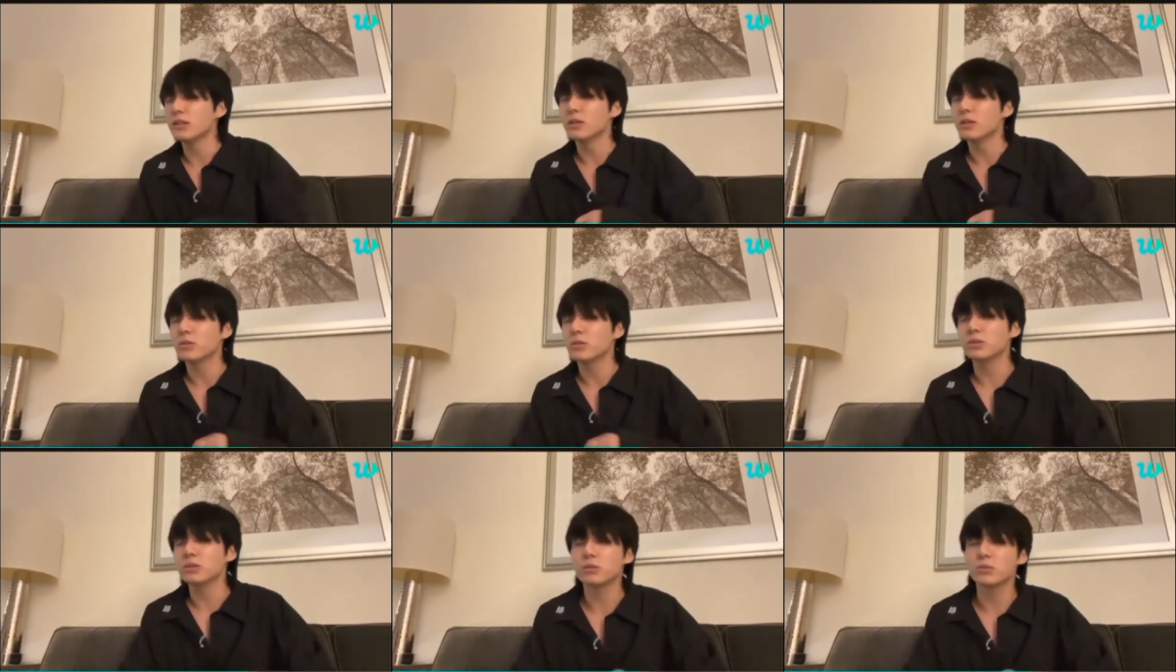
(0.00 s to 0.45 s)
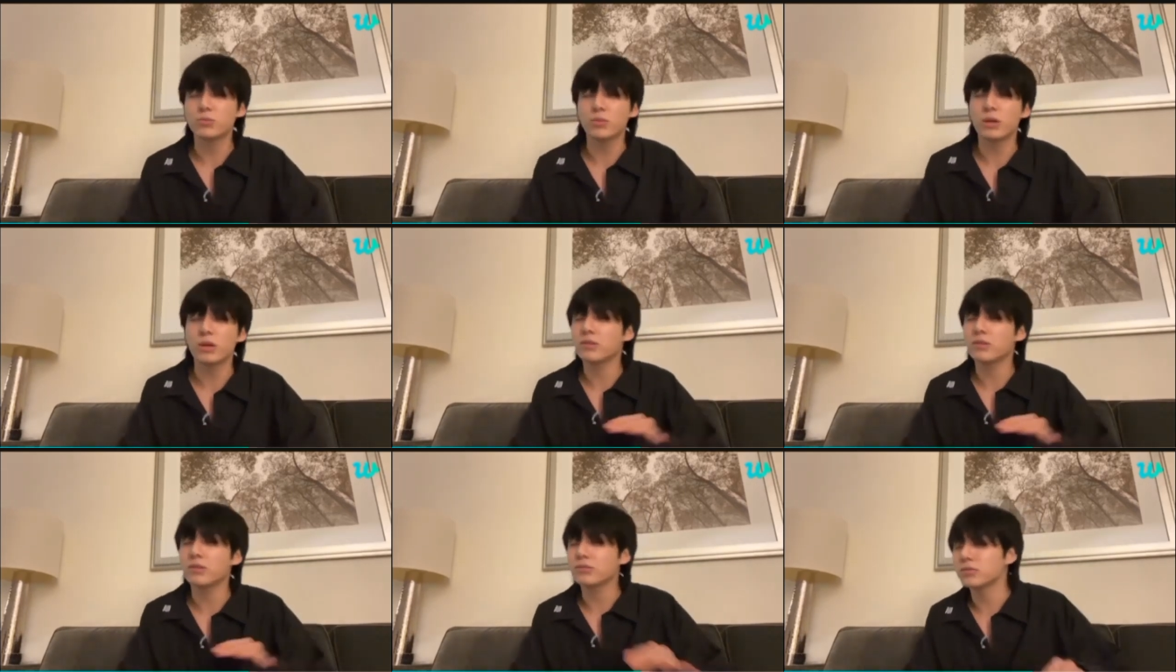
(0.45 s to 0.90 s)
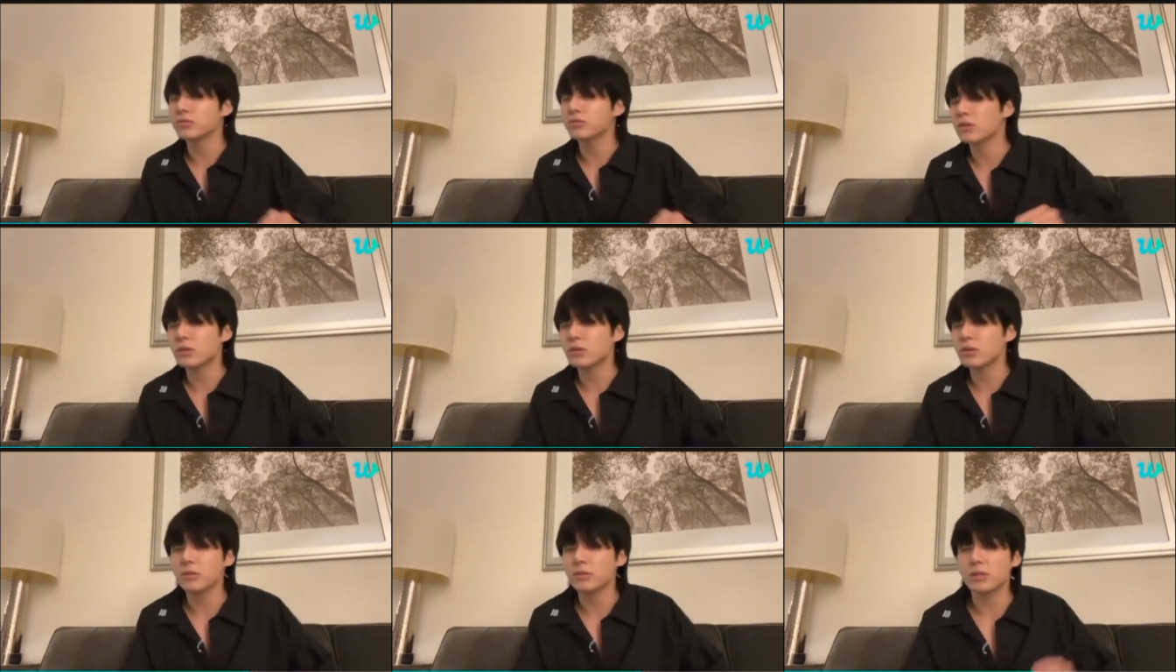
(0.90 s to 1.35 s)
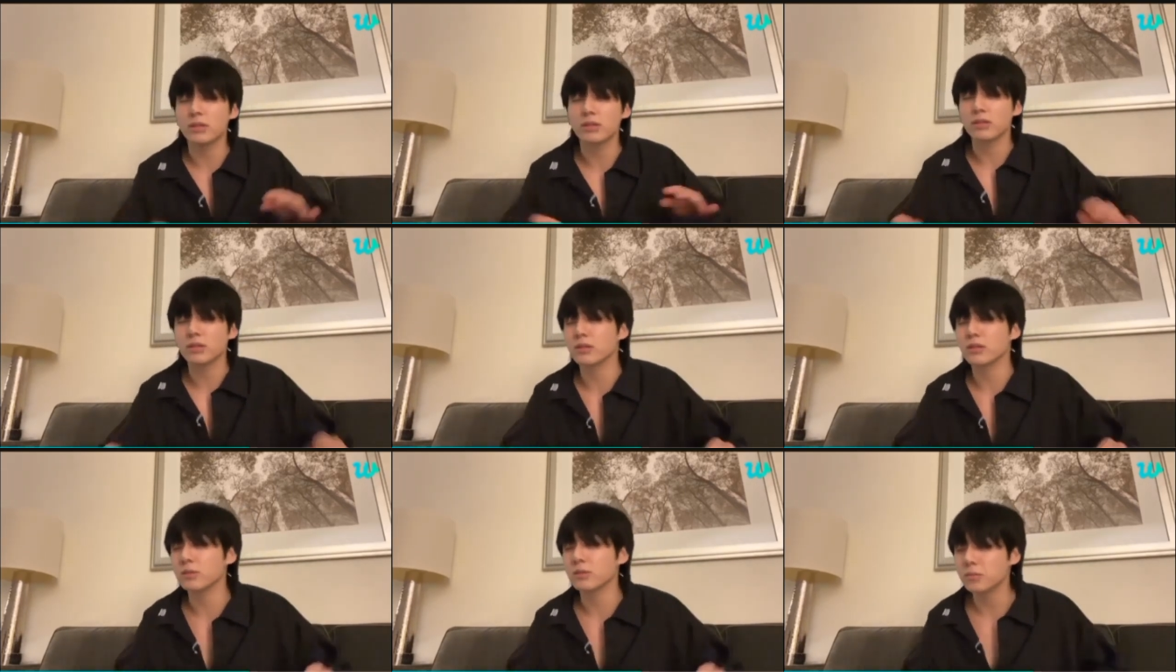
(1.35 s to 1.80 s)
what you waiting for? Better
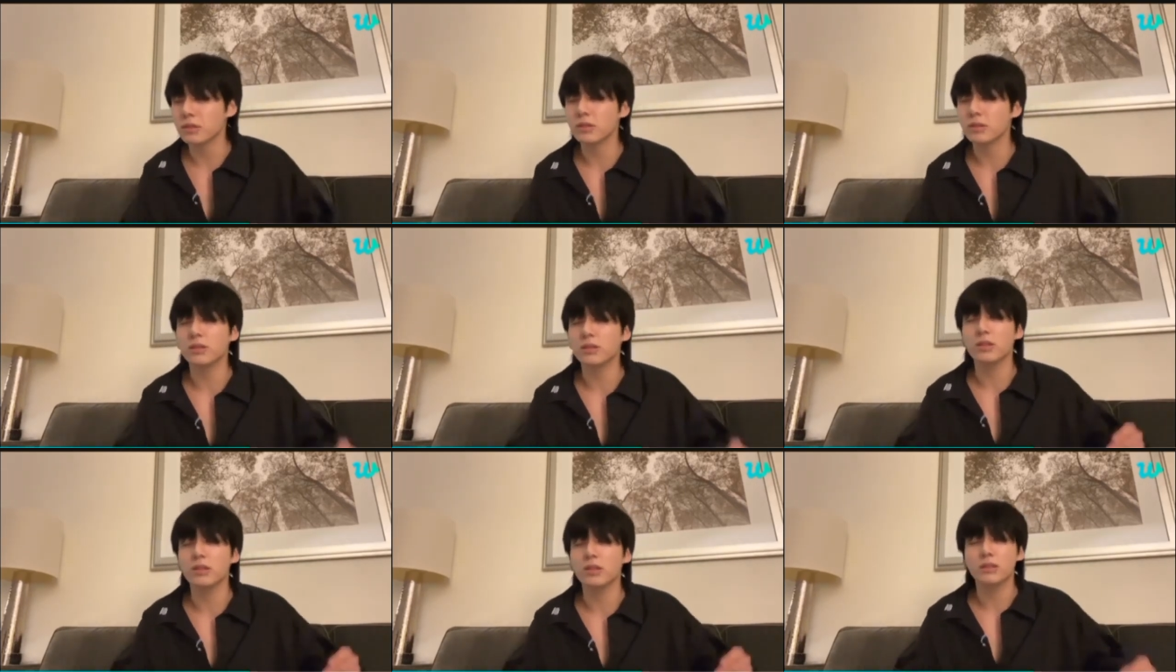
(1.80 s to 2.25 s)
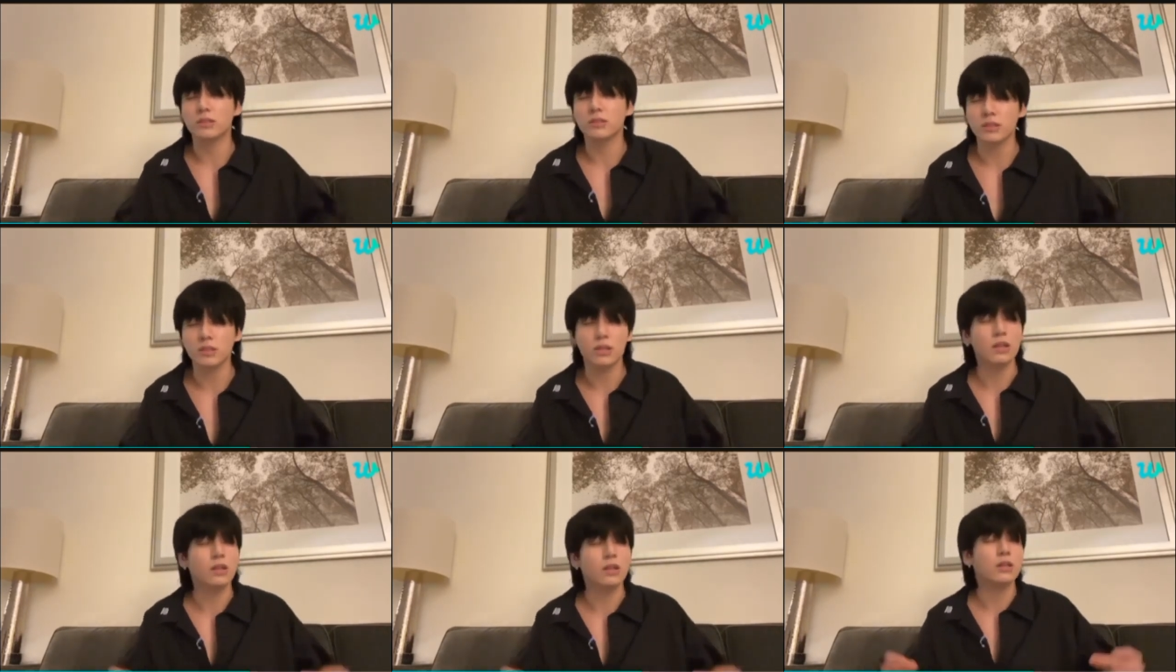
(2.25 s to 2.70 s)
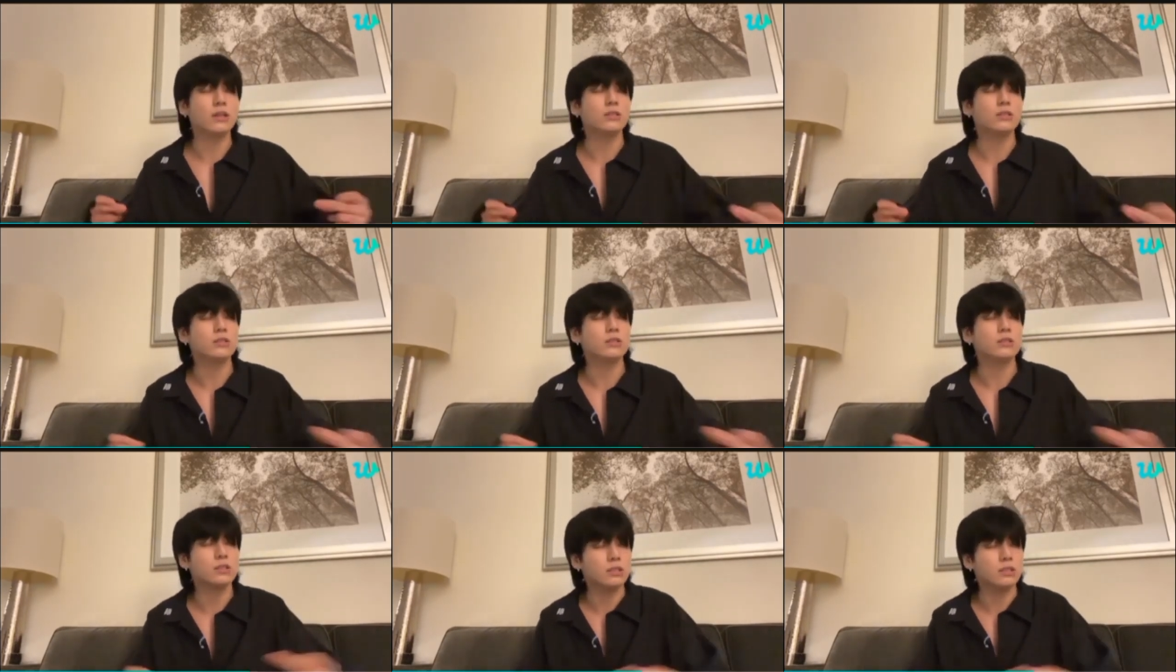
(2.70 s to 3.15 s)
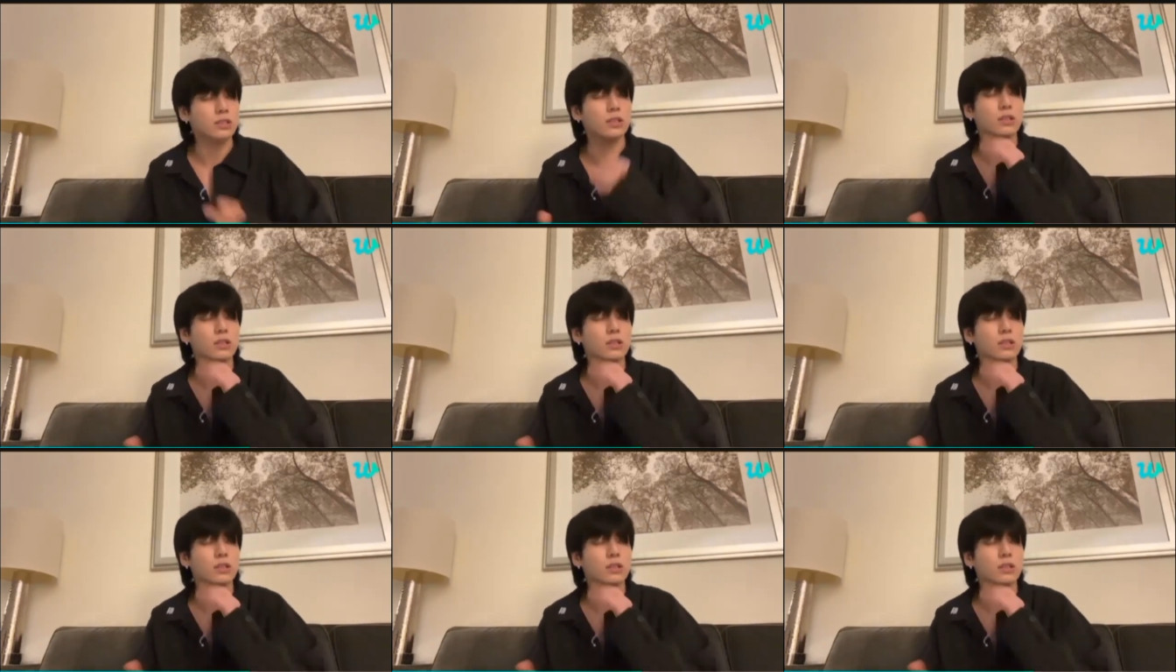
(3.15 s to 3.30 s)
come and hit your goals.